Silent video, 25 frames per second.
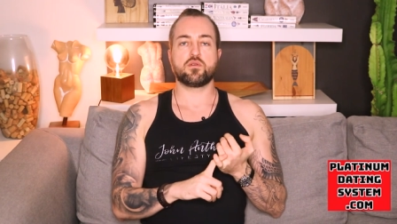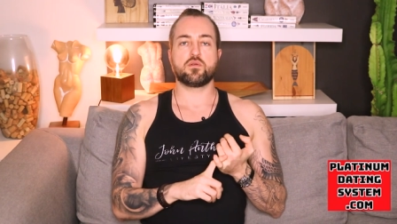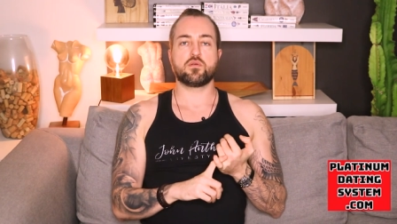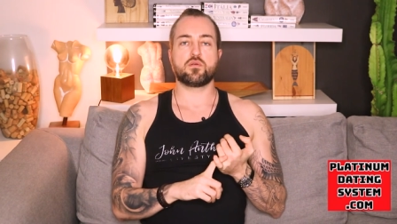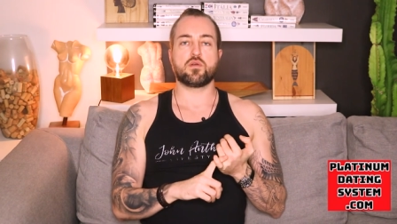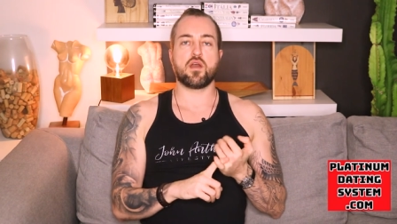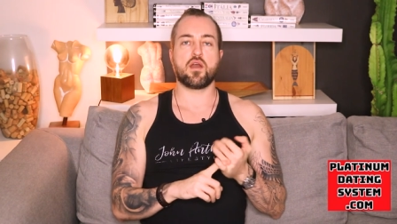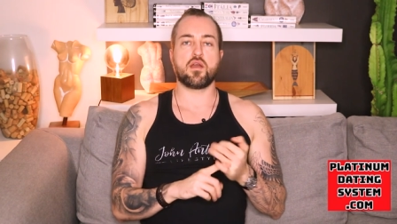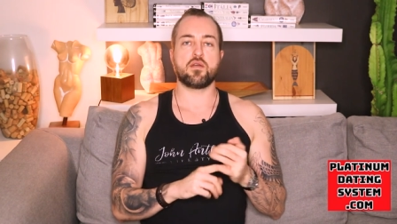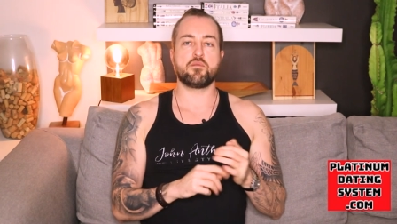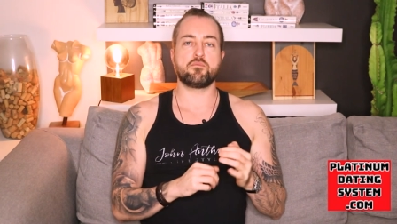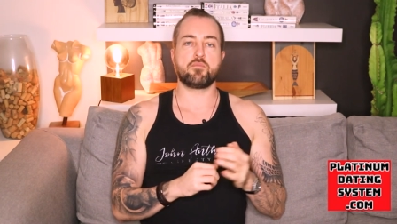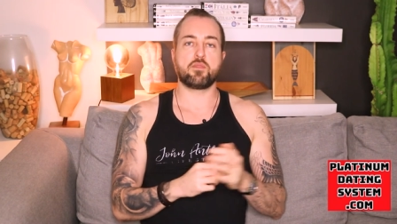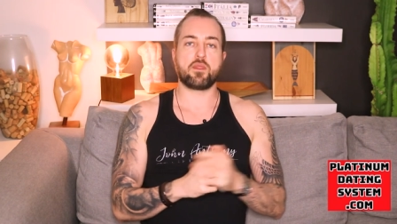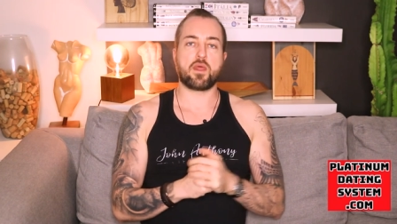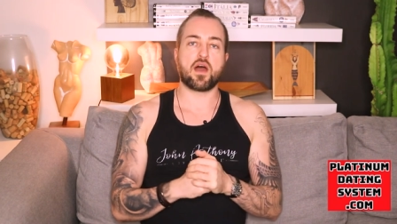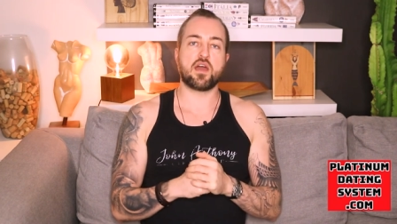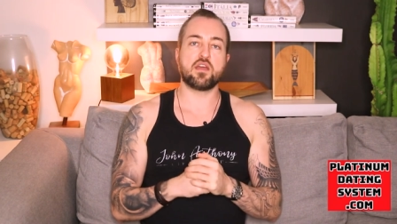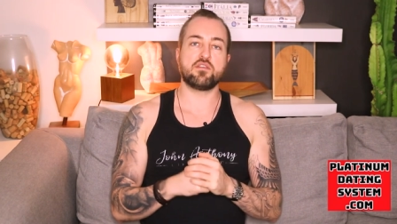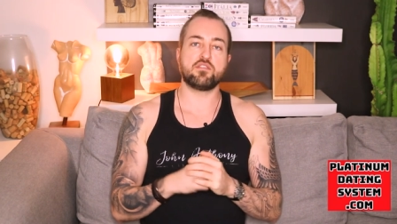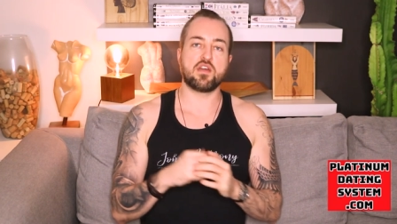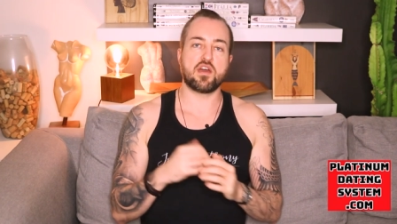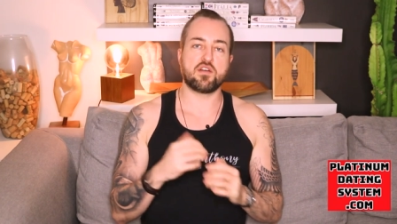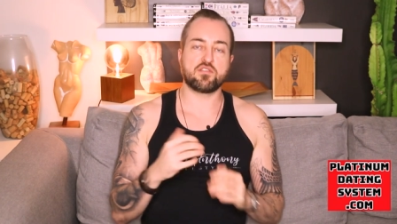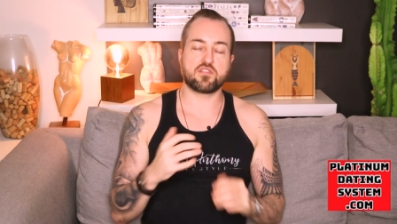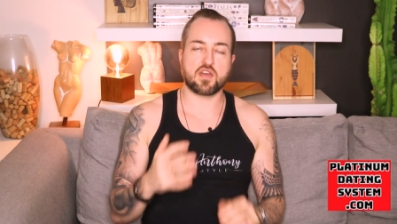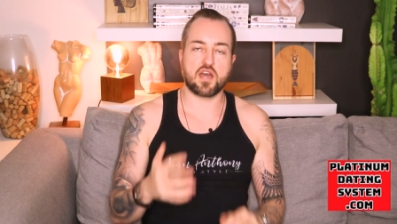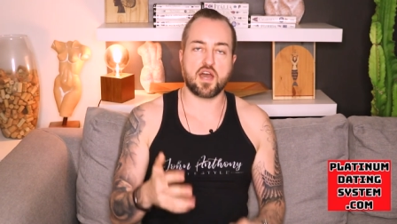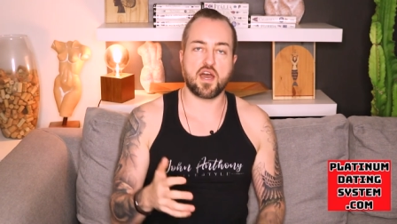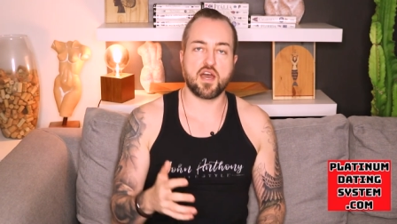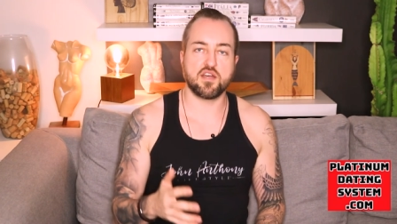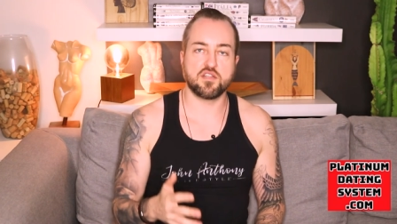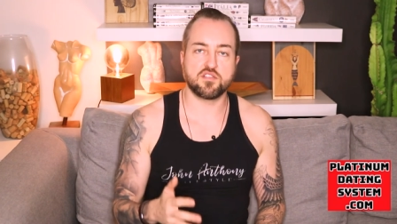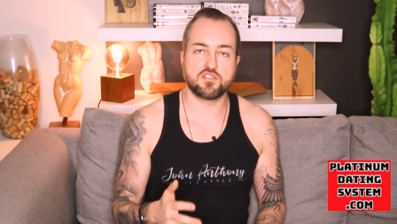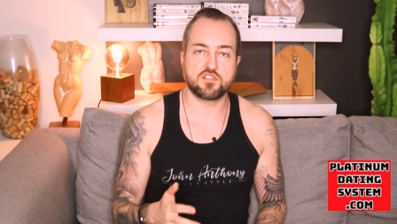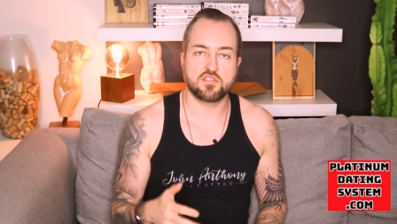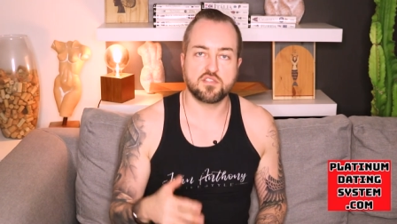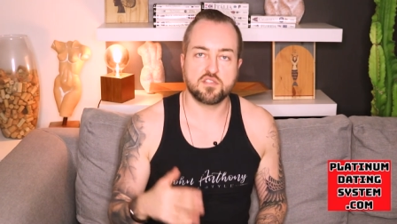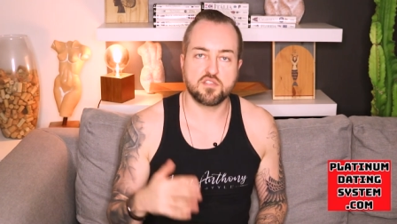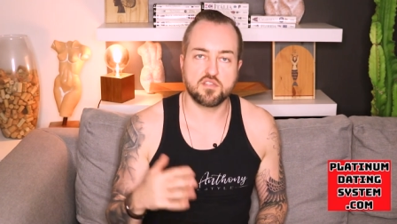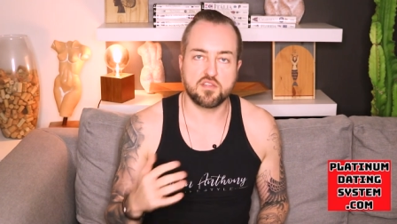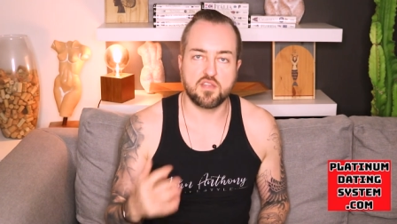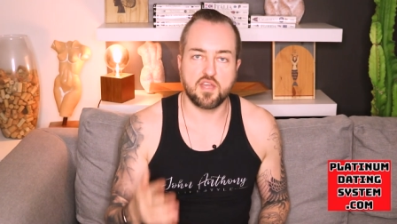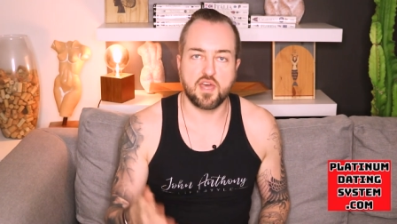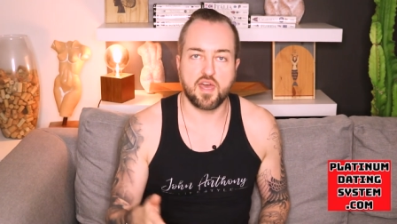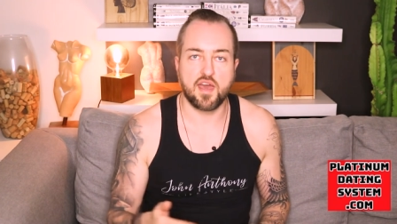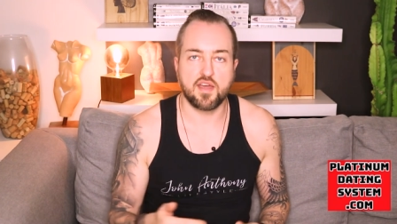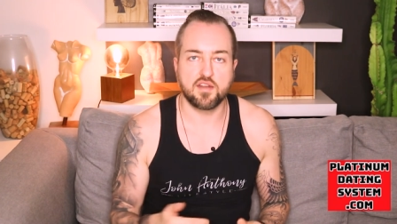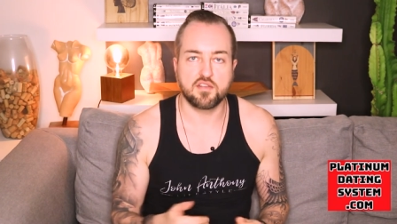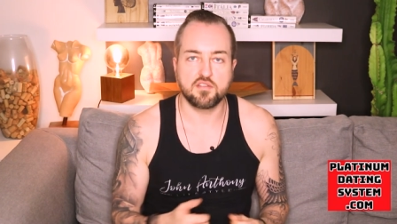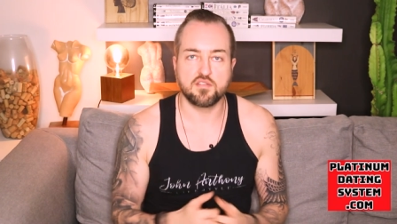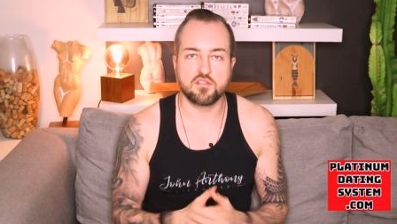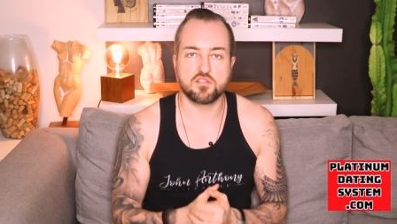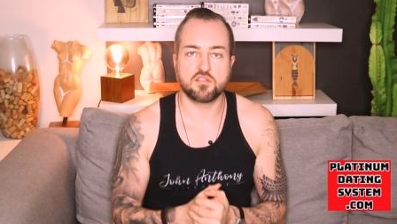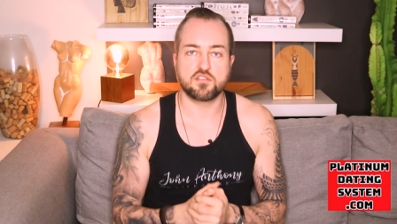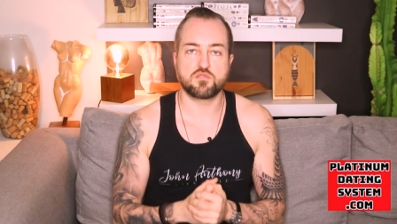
Okay, I even have guys that